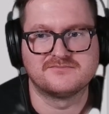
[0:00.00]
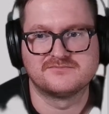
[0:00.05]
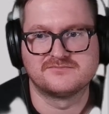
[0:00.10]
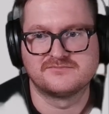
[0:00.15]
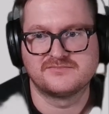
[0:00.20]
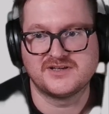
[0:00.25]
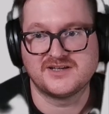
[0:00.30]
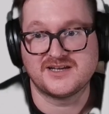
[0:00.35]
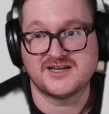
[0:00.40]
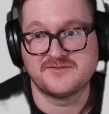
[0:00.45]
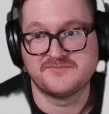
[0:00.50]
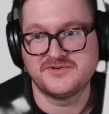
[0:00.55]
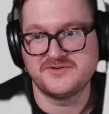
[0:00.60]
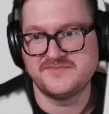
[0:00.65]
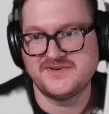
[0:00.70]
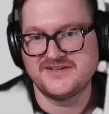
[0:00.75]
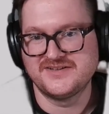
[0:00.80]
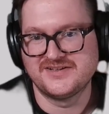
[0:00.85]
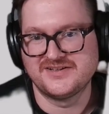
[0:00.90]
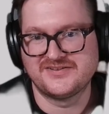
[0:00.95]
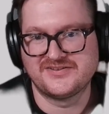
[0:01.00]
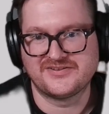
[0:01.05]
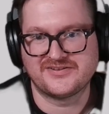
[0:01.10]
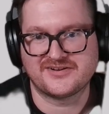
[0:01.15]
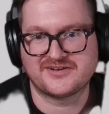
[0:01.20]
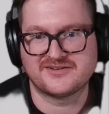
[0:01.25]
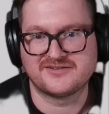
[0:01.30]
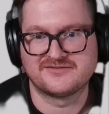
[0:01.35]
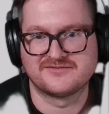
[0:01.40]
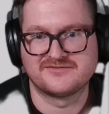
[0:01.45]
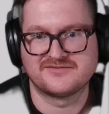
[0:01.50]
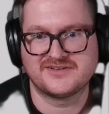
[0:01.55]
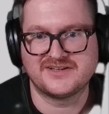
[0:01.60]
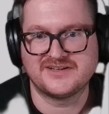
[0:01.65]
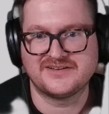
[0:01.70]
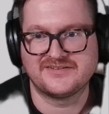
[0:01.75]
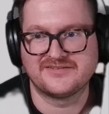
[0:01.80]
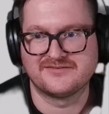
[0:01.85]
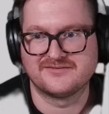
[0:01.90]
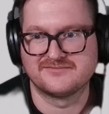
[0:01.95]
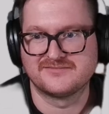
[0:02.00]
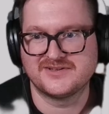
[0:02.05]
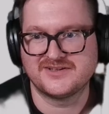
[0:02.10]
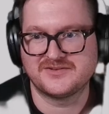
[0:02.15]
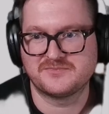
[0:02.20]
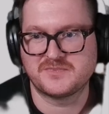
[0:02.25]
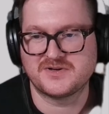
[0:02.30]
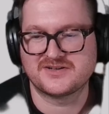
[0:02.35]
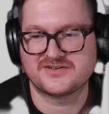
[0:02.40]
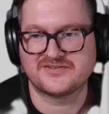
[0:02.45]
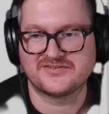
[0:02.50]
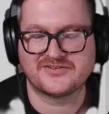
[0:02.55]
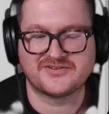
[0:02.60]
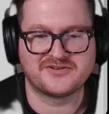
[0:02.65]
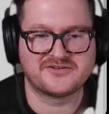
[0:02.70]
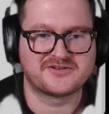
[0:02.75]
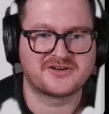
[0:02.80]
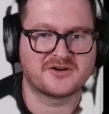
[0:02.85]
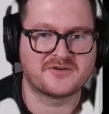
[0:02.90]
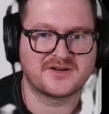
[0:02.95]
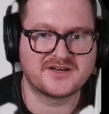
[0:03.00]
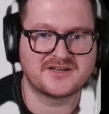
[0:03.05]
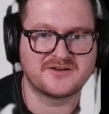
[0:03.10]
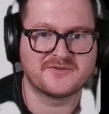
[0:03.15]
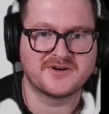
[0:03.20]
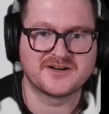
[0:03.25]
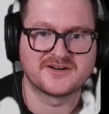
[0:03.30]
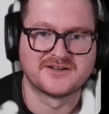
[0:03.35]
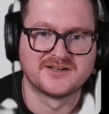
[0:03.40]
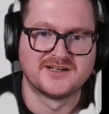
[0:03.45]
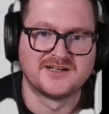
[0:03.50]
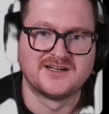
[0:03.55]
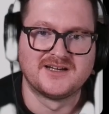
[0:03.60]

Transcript: been implemented, so these buttons don't go anywhere.